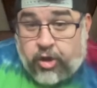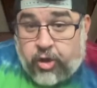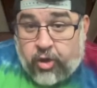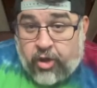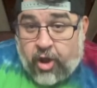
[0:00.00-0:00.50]

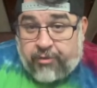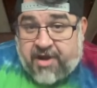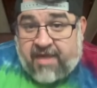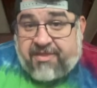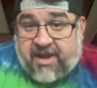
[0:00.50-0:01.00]
You'll own
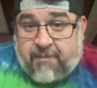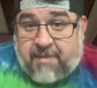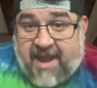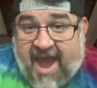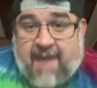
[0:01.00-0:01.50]
nothing and
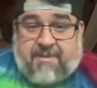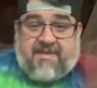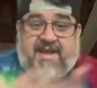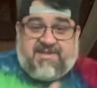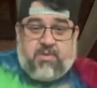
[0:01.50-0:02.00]
be happy.
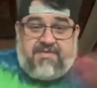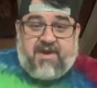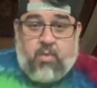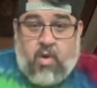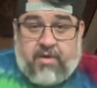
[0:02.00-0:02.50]
That's what
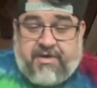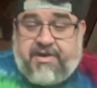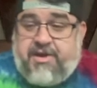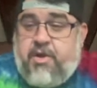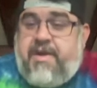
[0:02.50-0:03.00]
they're wanting to
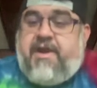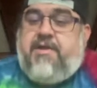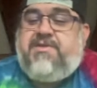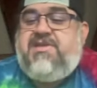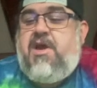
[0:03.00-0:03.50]
do
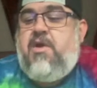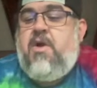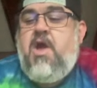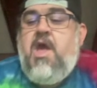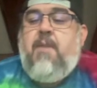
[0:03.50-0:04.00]
here. So,
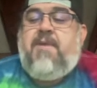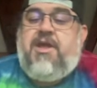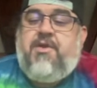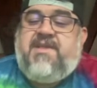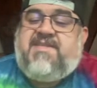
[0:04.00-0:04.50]
but
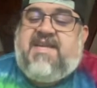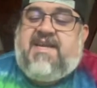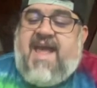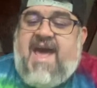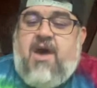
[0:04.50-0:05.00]
you can see
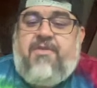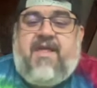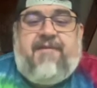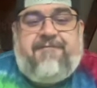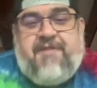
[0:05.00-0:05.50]
now
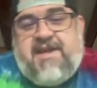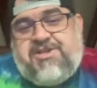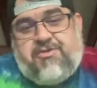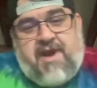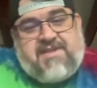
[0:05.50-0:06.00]
that
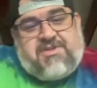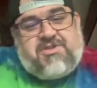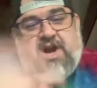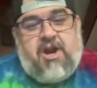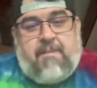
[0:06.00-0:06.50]
inflation rates are
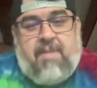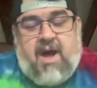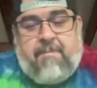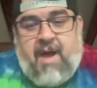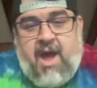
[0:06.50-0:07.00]
starting to
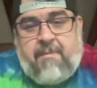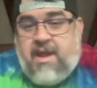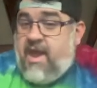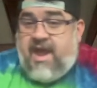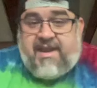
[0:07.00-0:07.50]
pump up,
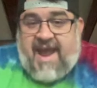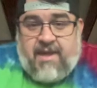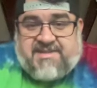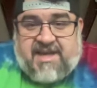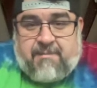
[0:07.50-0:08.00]
and now
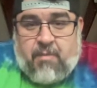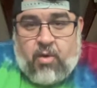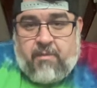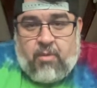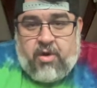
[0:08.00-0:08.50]
it's getting
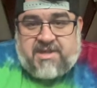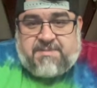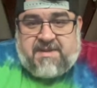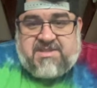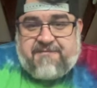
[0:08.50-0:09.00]
more and more
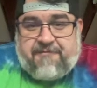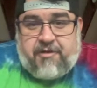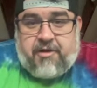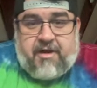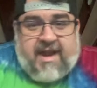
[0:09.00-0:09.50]
expensive
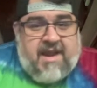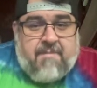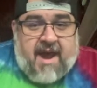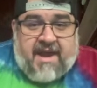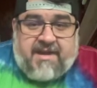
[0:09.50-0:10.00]
for
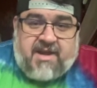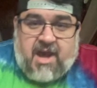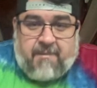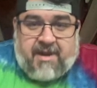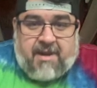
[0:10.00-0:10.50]
anybody to
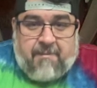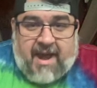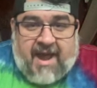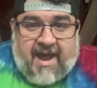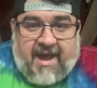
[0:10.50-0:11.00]
come in and
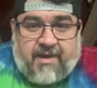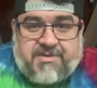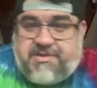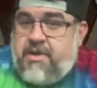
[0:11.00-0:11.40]
buy a house.